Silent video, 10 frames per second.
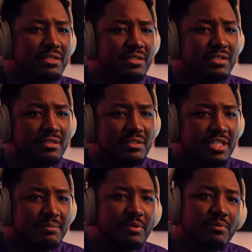the
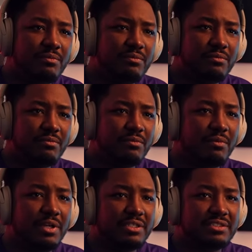demon
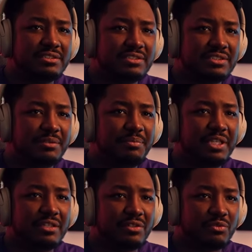wants to be
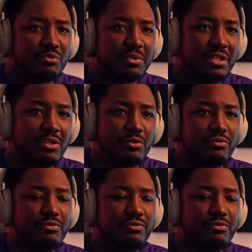in the room alone.